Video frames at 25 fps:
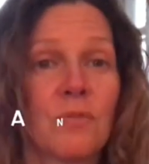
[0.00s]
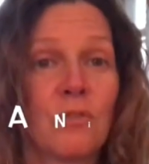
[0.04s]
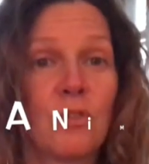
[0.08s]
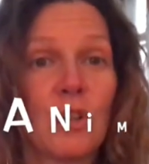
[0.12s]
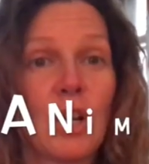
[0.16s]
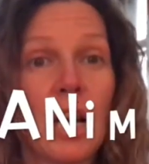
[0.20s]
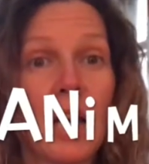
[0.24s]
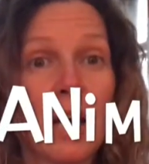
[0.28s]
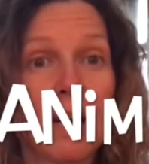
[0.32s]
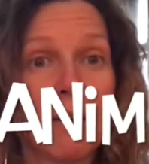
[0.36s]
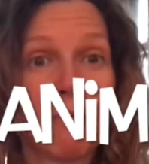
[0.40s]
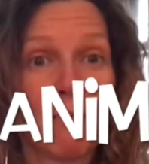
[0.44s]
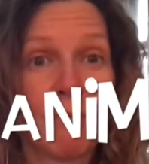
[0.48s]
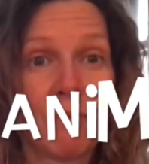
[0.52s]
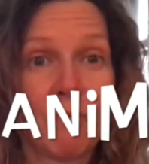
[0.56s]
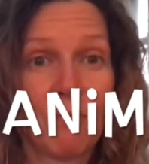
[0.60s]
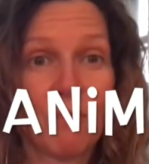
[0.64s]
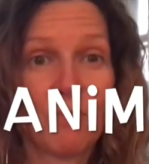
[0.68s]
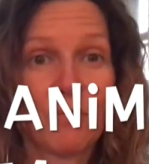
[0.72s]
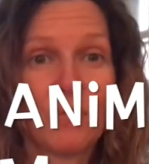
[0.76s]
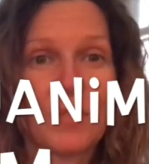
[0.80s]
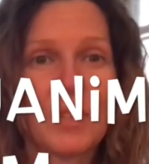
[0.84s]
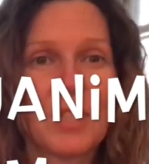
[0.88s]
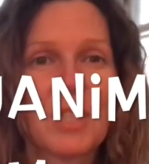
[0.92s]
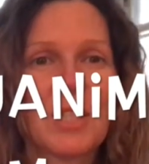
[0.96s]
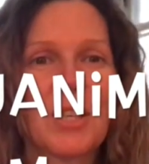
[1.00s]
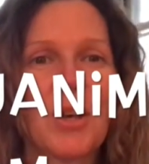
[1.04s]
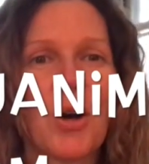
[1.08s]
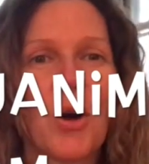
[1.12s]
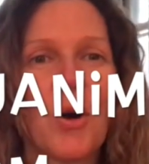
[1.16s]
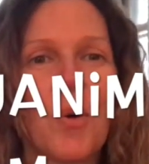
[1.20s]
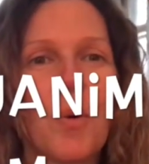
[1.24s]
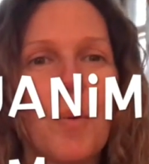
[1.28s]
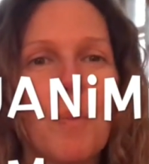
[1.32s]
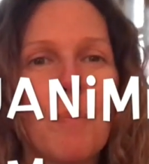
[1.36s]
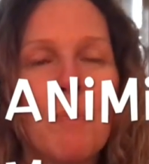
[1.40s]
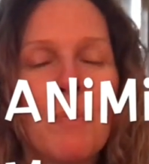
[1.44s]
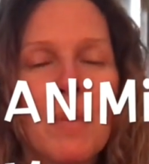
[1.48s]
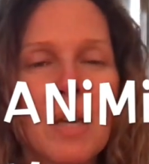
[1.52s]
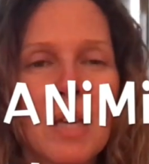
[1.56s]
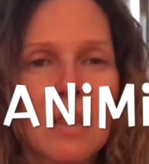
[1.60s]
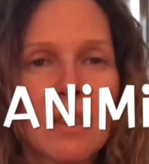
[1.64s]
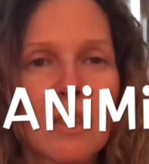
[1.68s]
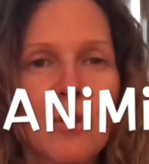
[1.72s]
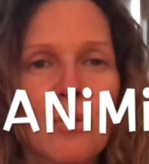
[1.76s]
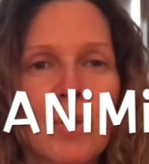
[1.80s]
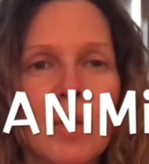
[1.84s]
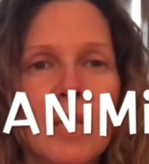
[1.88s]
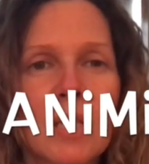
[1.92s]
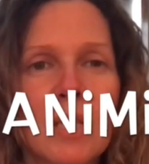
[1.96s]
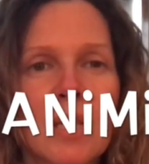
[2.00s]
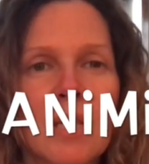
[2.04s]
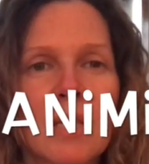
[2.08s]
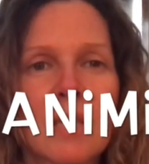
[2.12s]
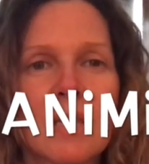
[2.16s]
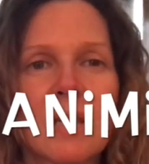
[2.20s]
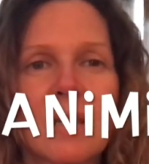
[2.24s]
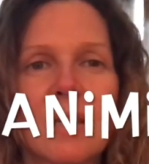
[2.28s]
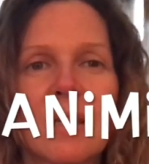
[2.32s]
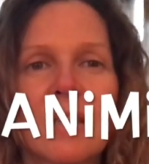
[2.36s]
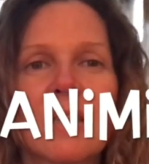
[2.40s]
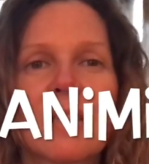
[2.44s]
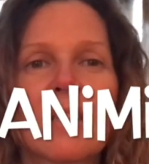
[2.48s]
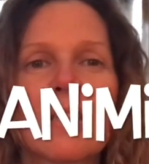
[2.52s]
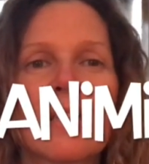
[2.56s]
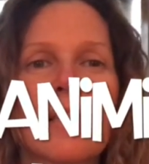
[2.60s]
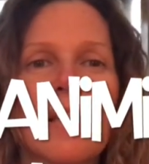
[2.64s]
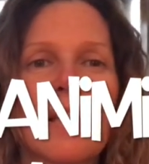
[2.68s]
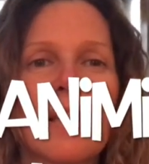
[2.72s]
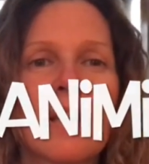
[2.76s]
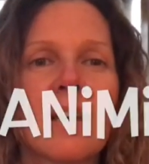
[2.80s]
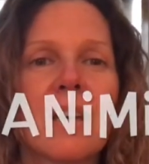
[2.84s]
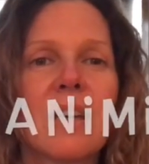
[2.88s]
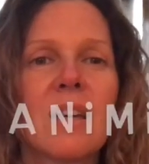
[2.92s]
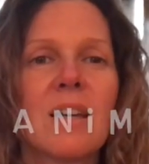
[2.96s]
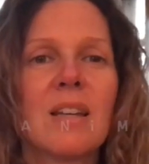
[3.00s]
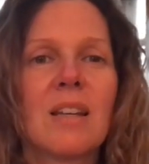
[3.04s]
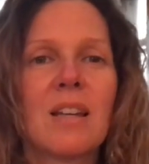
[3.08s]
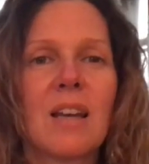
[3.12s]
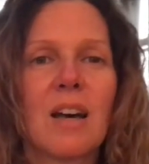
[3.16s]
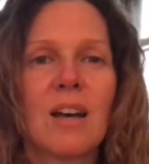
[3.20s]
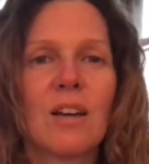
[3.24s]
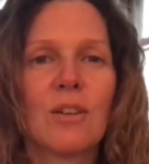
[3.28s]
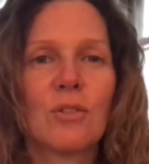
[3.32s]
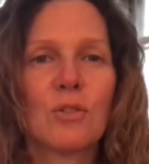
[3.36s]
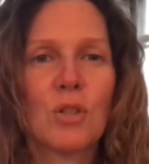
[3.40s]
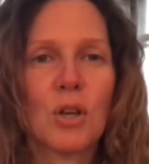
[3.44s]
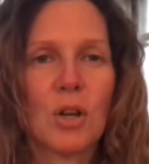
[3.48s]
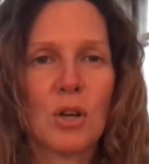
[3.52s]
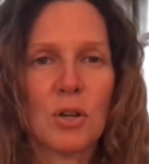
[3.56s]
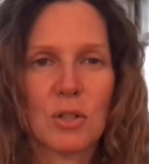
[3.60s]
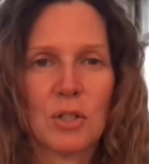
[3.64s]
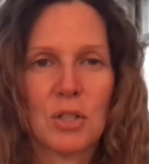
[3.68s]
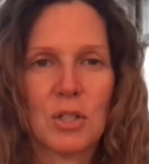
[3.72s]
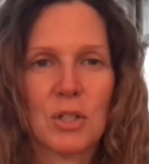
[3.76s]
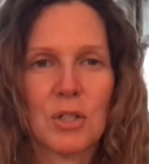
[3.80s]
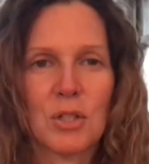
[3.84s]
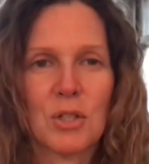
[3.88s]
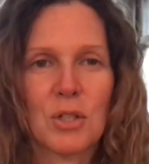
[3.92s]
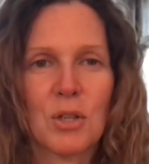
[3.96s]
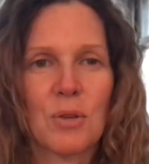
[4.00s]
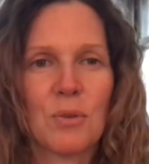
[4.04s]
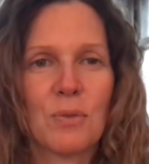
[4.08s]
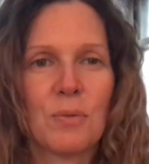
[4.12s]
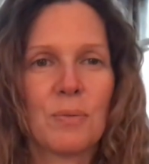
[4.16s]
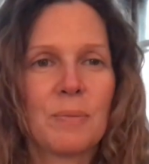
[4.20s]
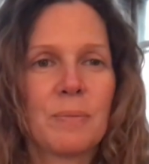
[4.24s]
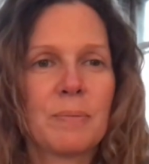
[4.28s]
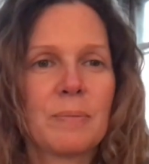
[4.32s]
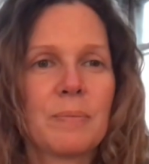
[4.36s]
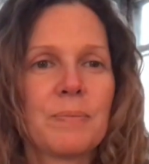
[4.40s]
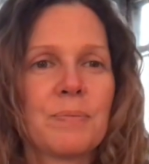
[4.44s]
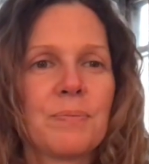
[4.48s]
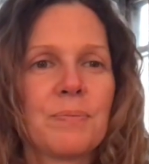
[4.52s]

Voila. So meet the resistance, and I'll talk to you soon.